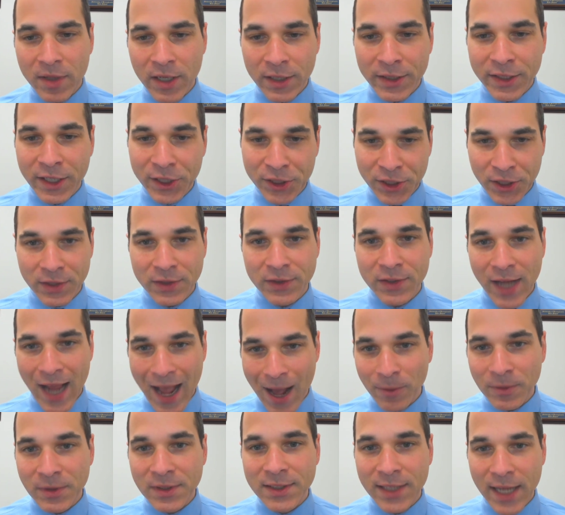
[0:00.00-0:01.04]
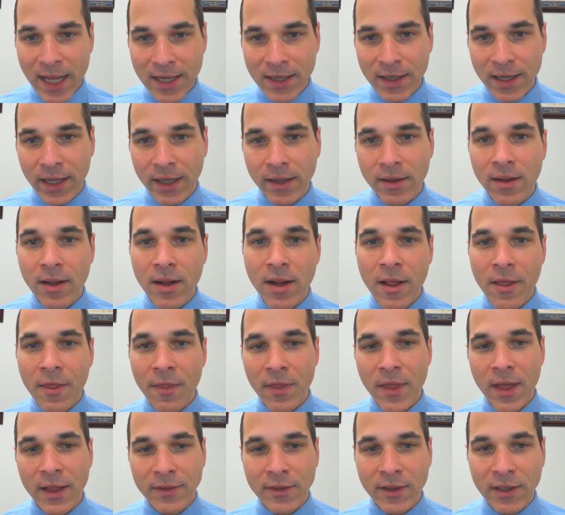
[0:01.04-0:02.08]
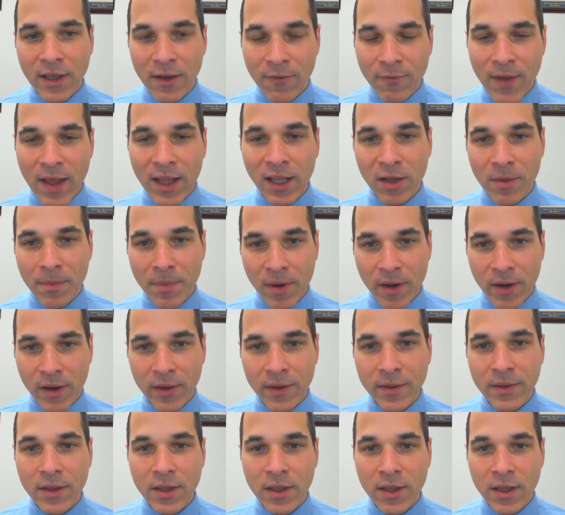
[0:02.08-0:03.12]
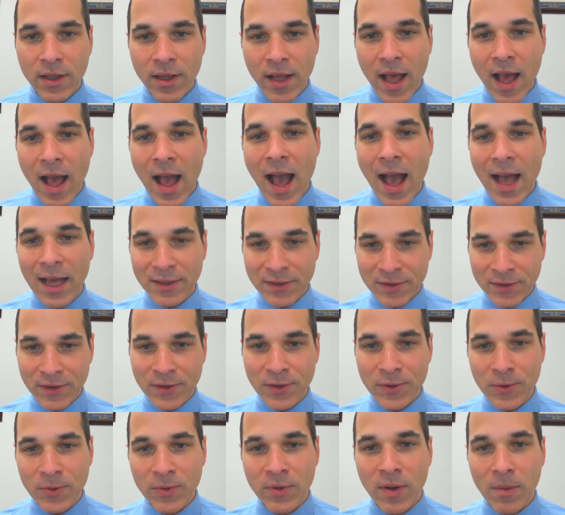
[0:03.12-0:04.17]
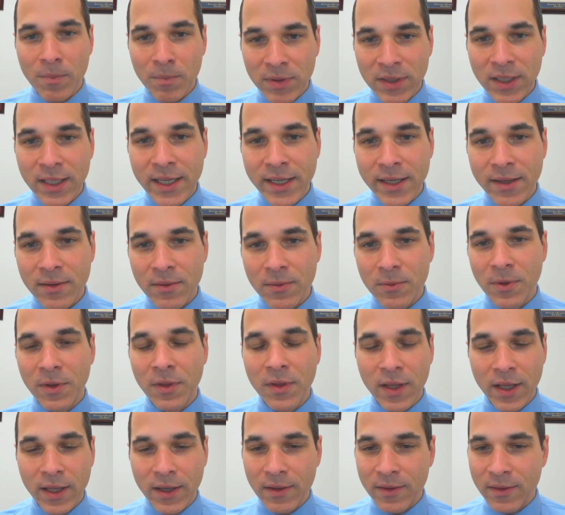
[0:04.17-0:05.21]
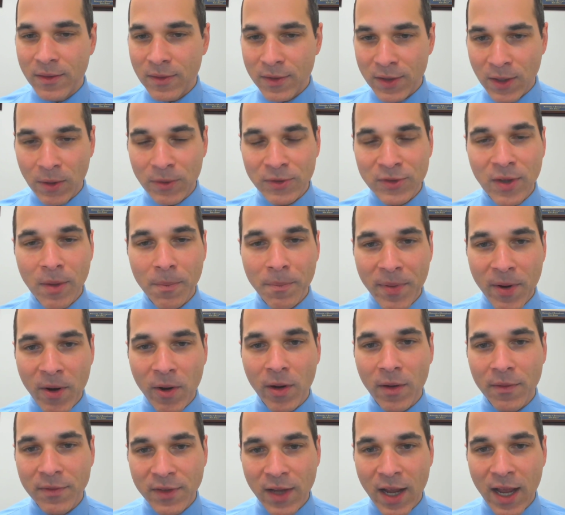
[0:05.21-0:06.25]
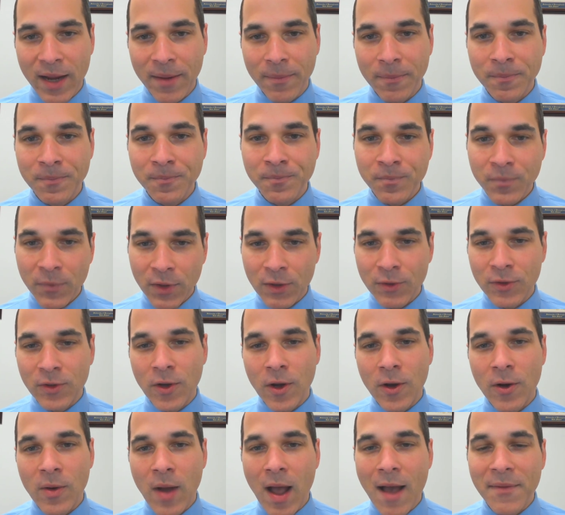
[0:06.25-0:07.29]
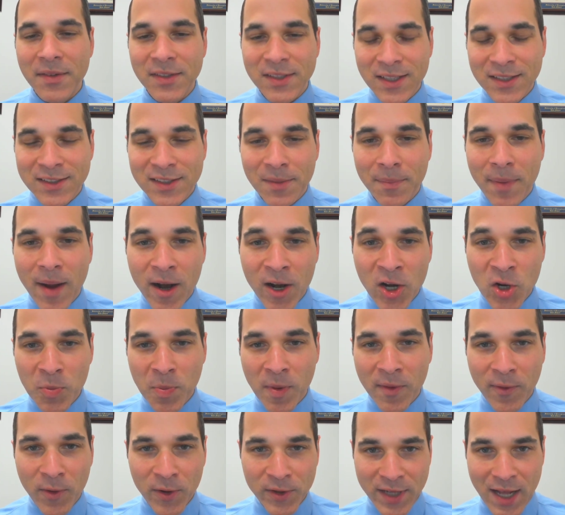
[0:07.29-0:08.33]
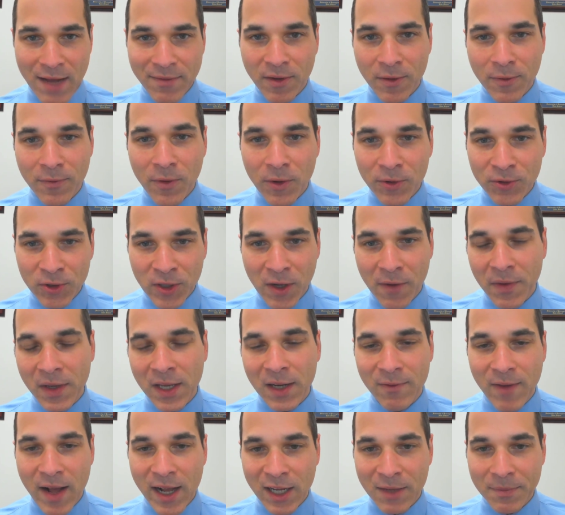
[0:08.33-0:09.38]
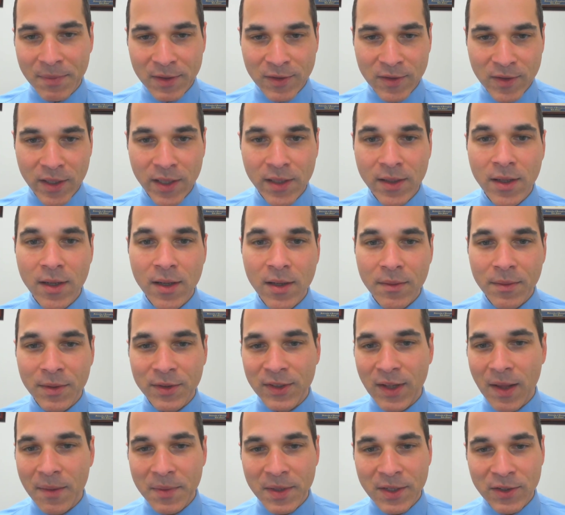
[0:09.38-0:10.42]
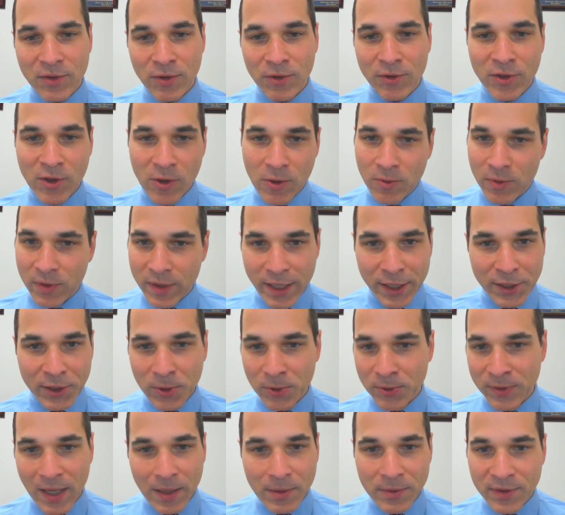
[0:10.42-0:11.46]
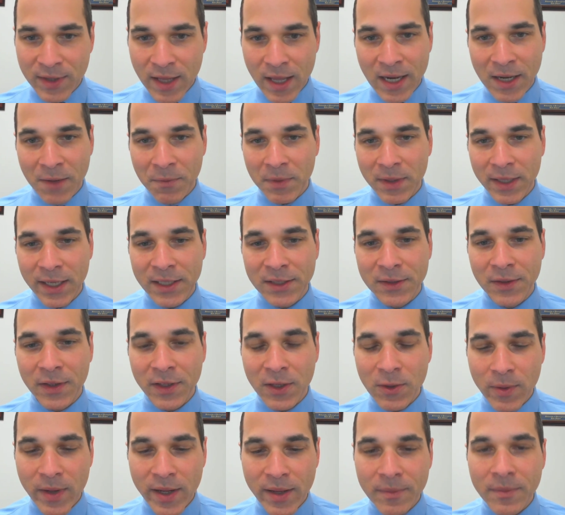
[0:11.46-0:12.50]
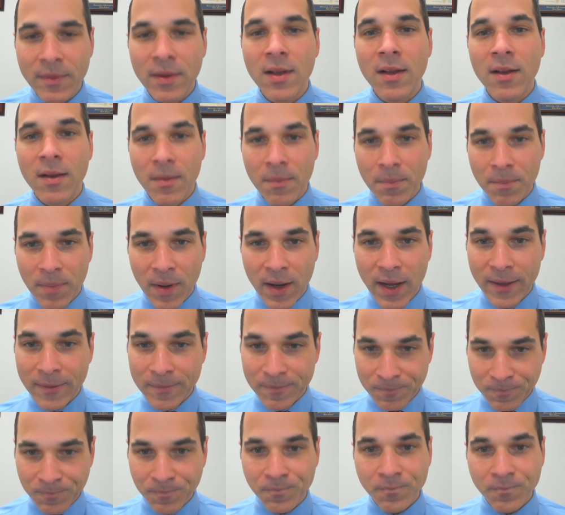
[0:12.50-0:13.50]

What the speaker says: conditions outstanding that the developer has to complete within some period of time. So obviously as the buyer, you prefer to have a full certificate of occupancy because that means there's no issues outstanding relating to the unit, but